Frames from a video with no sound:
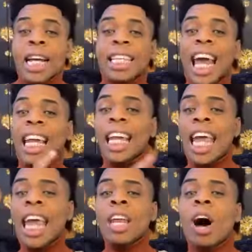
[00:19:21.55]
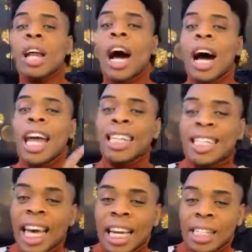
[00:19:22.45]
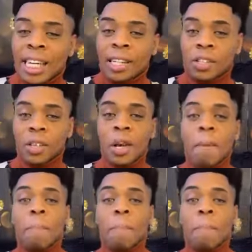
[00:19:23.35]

They lean on her intelligence.